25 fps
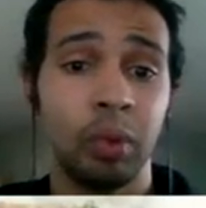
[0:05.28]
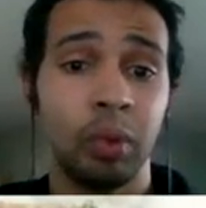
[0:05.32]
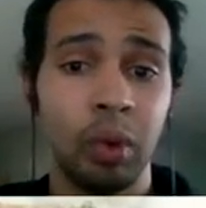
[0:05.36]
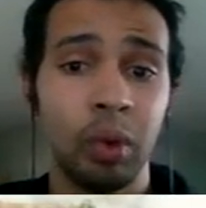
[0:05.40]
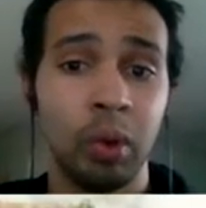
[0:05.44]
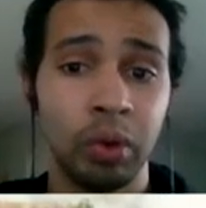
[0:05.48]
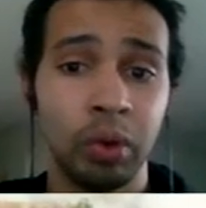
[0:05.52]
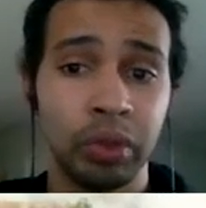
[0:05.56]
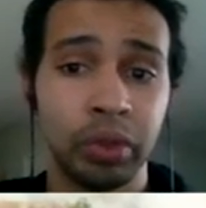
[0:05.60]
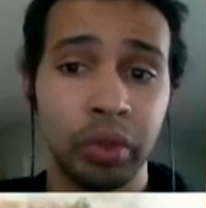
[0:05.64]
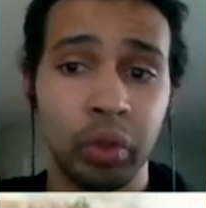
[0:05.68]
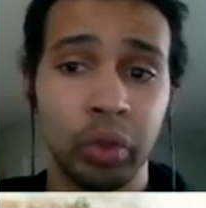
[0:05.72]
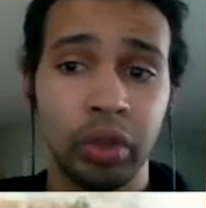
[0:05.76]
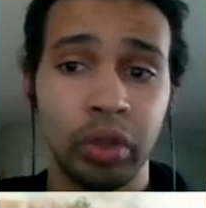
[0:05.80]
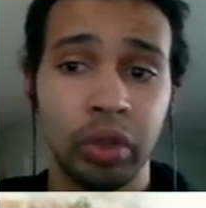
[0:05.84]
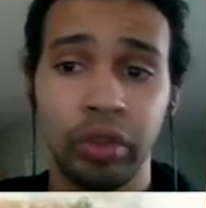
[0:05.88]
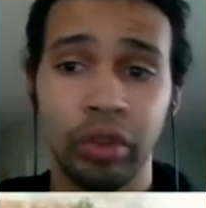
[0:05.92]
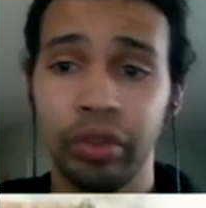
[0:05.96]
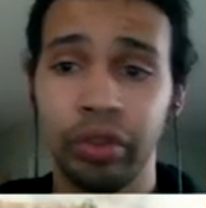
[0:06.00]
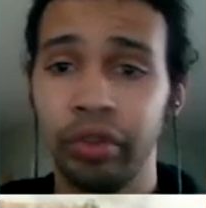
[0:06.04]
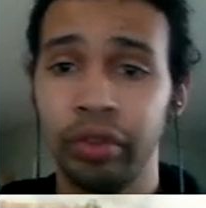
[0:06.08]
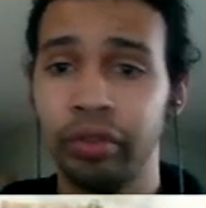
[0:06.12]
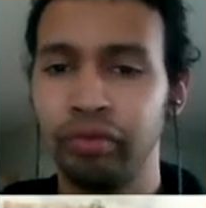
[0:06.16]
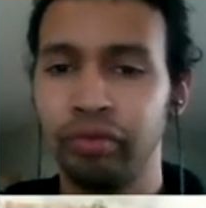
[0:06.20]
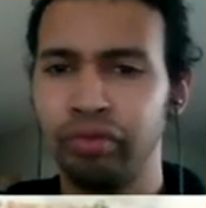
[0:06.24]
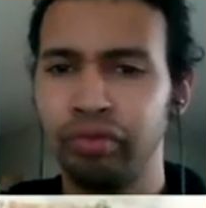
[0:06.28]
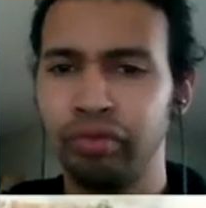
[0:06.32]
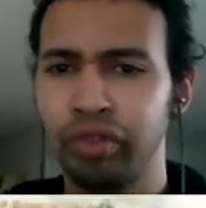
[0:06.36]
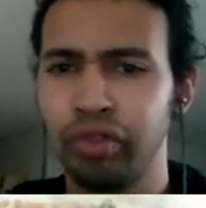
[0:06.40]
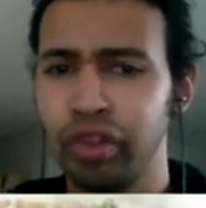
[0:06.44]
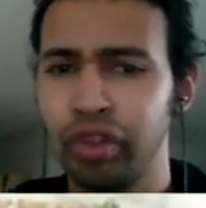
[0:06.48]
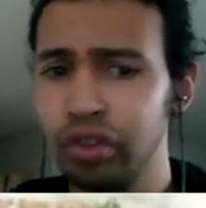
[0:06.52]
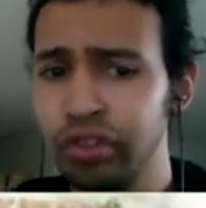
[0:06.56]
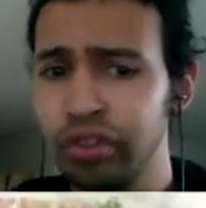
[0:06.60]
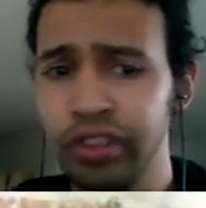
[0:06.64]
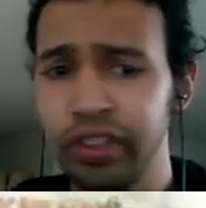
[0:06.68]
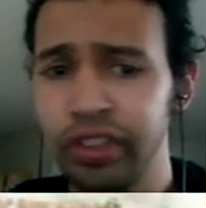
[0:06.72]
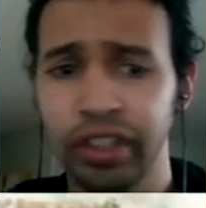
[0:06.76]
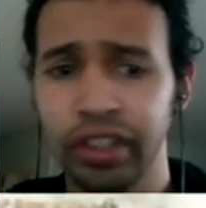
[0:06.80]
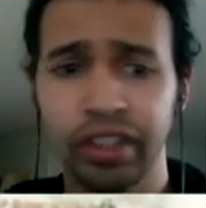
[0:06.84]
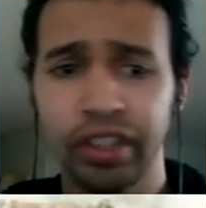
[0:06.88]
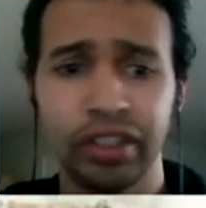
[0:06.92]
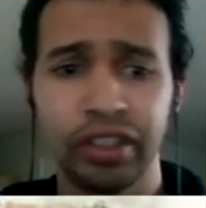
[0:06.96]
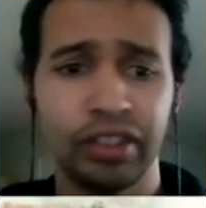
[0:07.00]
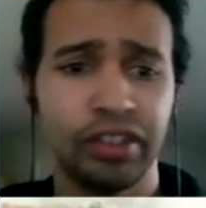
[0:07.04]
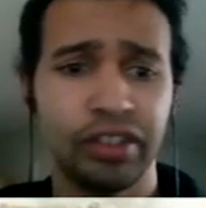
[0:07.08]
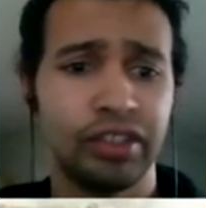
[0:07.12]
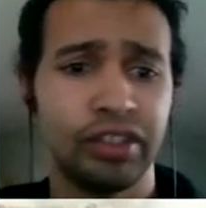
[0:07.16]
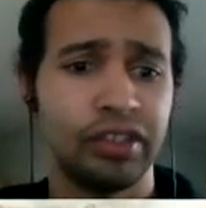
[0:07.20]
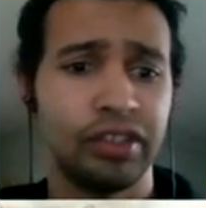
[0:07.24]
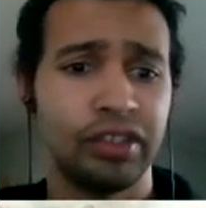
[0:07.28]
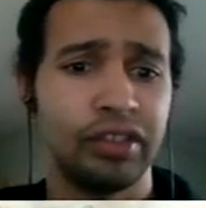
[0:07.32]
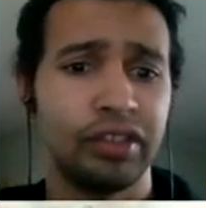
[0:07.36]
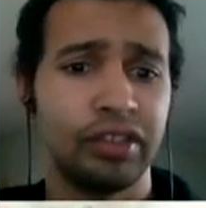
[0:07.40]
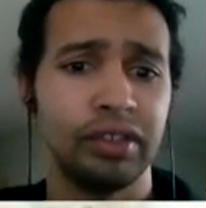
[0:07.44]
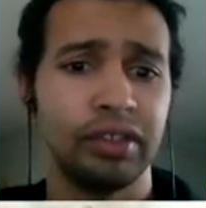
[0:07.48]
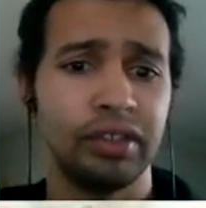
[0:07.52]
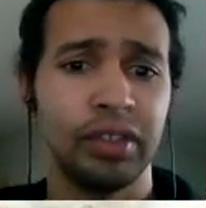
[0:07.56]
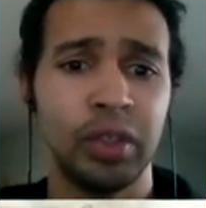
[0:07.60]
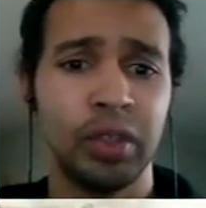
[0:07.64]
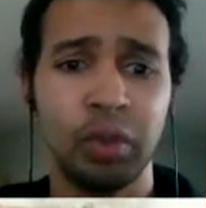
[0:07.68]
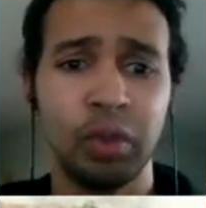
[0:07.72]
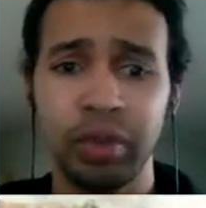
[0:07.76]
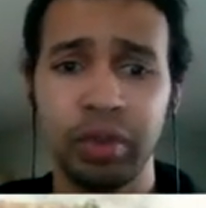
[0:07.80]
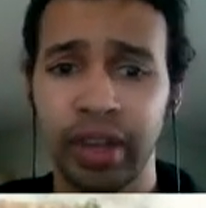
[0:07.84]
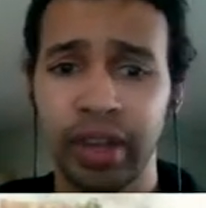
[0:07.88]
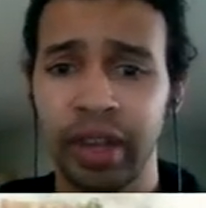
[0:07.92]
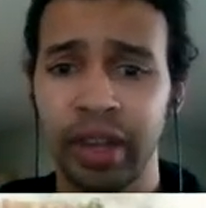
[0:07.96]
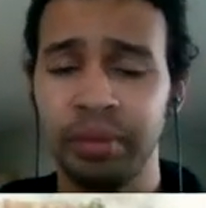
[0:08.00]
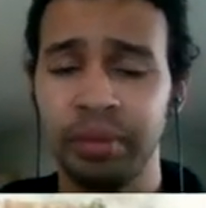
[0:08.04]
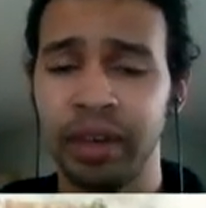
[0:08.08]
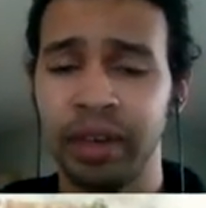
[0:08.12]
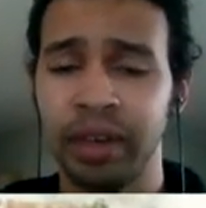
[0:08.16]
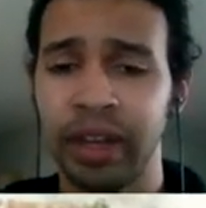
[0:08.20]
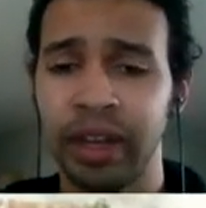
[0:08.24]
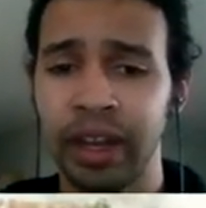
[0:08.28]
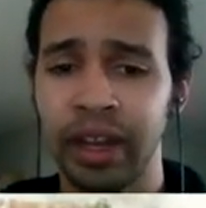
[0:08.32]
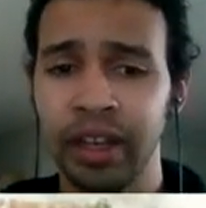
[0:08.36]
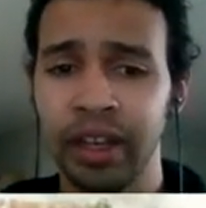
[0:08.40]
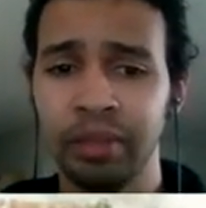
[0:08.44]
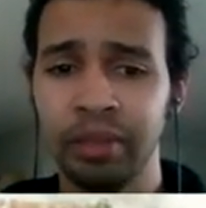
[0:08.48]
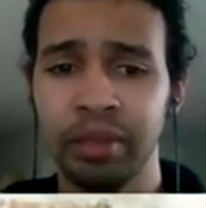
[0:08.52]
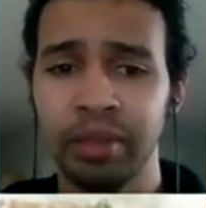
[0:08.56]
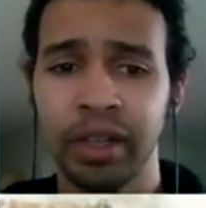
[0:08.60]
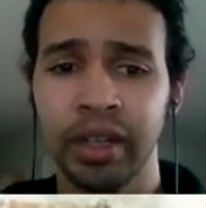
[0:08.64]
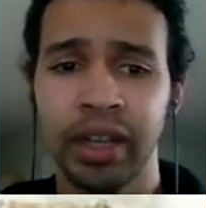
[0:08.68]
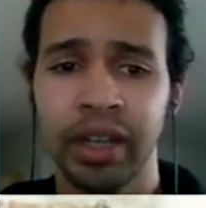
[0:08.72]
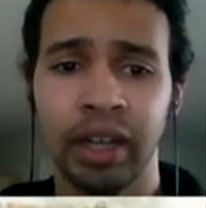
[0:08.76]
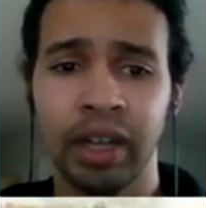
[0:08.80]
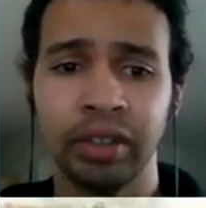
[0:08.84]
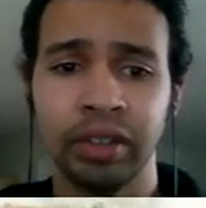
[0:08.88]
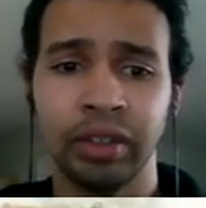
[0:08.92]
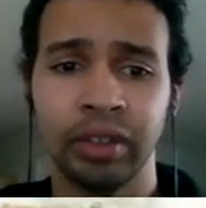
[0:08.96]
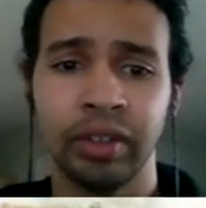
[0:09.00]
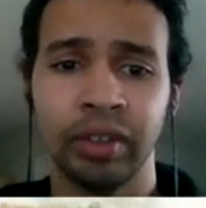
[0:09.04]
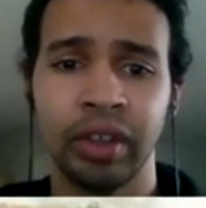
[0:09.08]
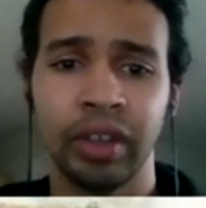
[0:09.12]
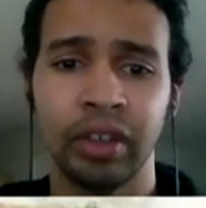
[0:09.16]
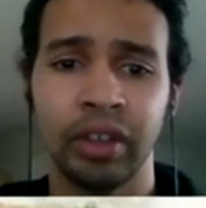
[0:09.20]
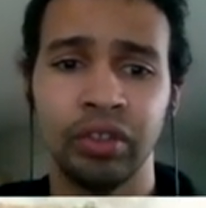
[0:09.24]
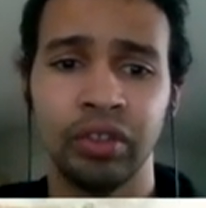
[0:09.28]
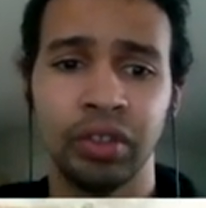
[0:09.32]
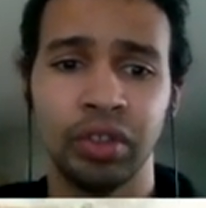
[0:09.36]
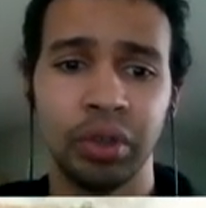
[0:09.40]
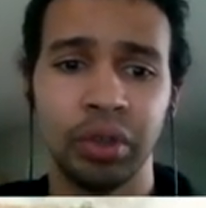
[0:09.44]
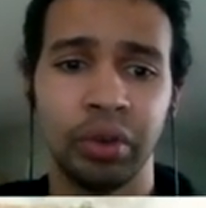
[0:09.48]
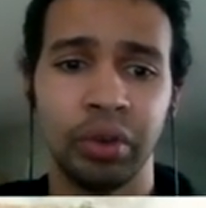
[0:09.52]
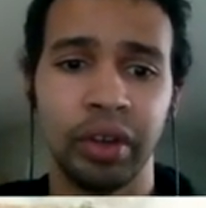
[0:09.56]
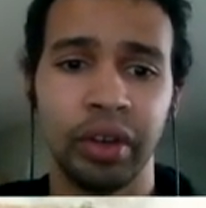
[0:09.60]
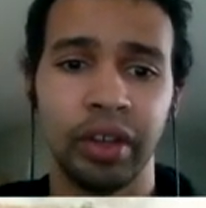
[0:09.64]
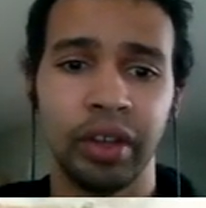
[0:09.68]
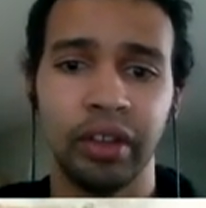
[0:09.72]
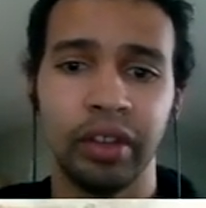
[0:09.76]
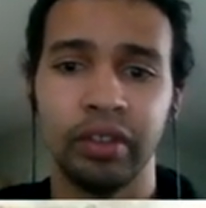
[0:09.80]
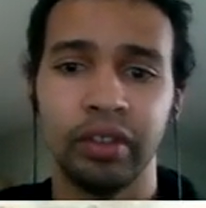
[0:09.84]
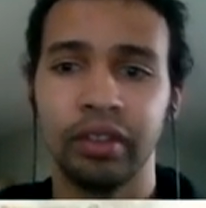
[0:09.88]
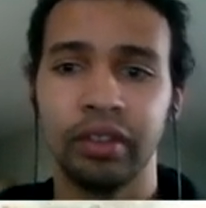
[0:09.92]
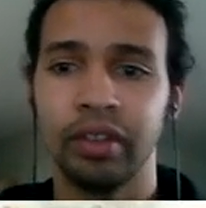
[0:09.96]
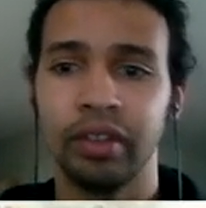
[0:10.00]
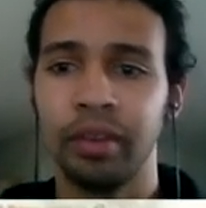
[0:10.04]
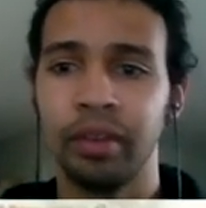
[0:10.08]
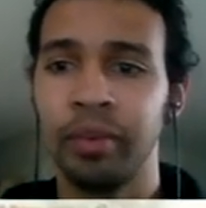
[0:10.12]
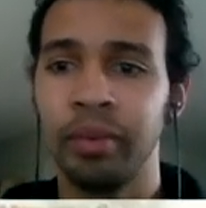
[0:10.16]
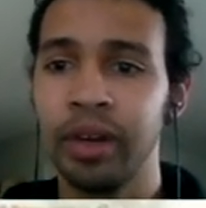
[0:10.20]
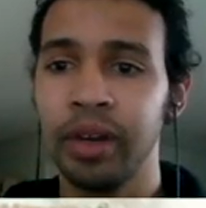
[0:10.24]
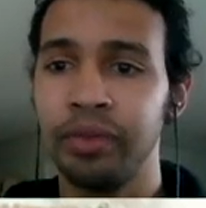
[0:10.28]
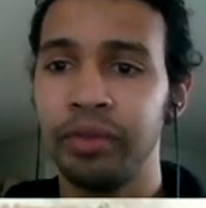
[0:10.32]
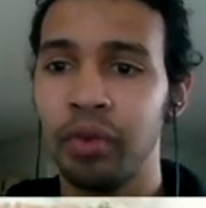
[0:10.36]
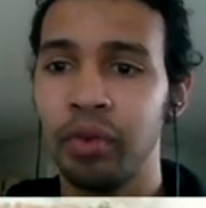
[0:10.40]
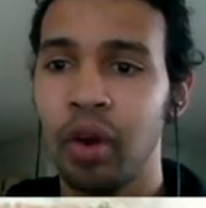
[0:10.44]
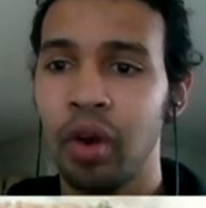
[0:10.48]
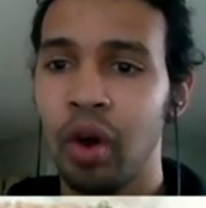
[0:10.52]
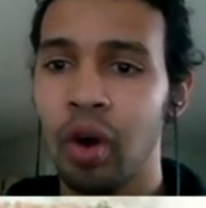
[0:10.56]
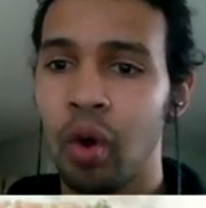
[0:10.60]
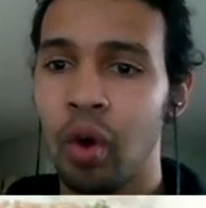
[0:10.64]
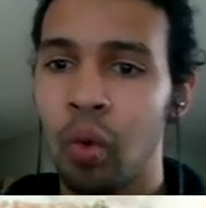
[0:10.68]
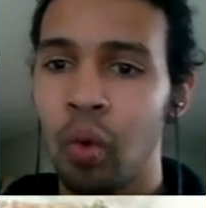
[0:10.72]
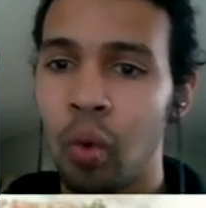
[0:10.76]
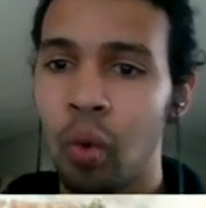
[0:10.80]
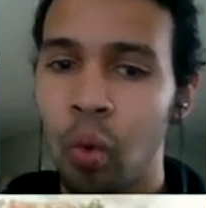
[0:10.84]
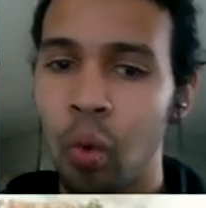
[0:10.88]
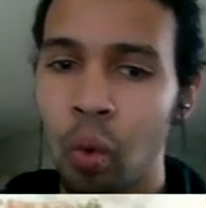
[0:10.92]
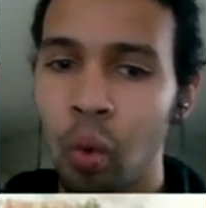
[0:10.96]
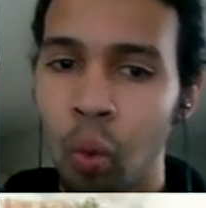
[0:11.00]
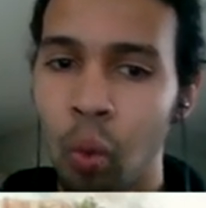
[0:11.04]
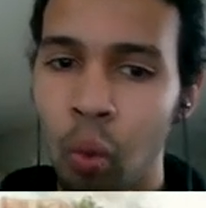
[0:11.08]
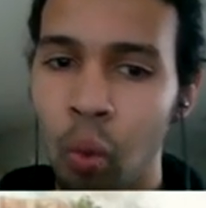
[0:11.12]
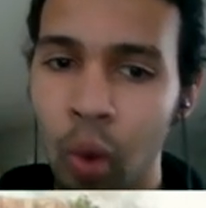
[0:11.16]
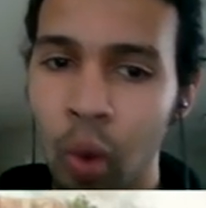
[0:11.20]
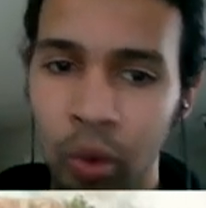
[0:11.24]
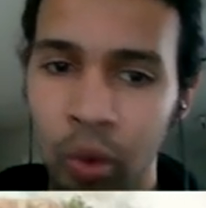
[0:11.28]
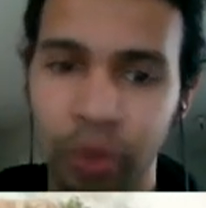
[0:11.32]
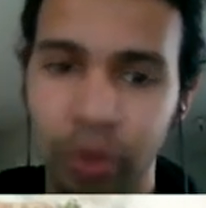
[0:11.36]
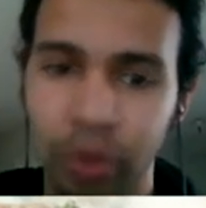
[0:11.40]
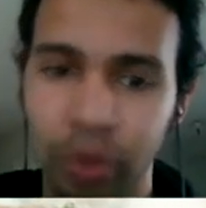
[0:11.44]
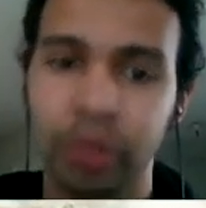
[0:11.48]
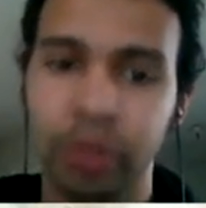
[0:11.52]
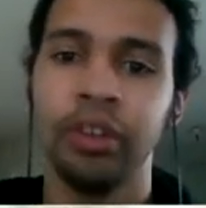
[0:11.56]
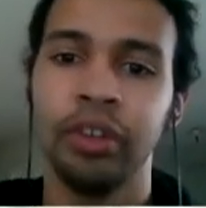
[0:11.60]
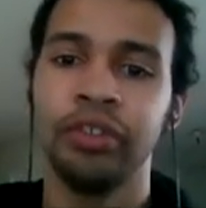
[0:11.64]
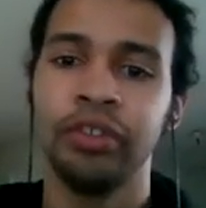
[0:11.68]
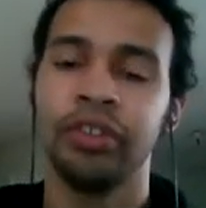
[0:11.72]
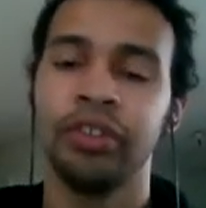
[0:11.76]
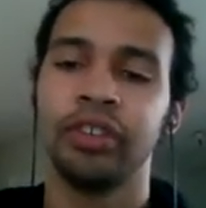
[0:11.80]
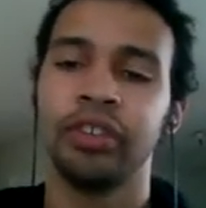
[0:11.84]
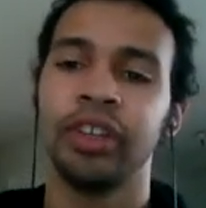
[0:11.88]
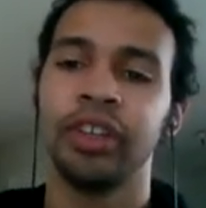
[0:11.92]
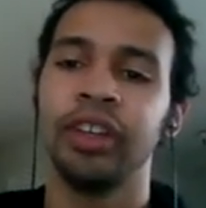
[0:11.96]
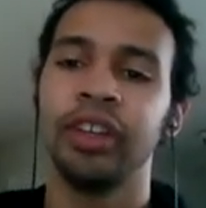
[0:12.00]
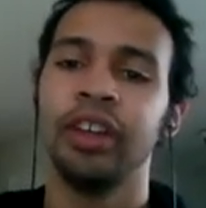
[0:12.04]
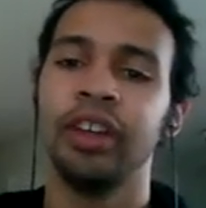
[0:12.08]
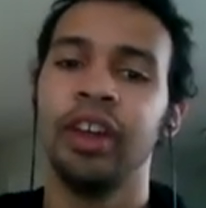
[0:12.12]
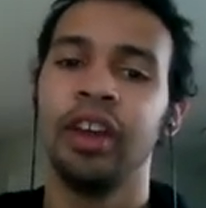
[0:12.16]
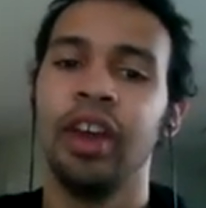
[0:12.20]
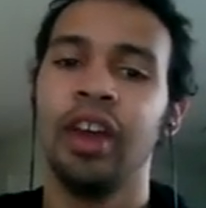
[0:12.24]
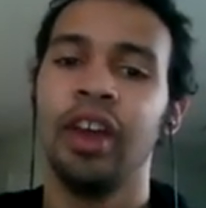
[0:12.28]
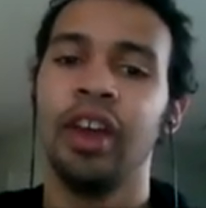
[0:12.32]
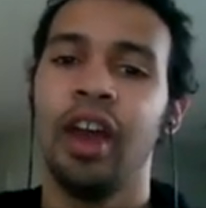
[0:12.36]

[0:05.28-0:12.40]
World War II enthusiasts, you name it, anybody out there that enjoys a bit of World War II history.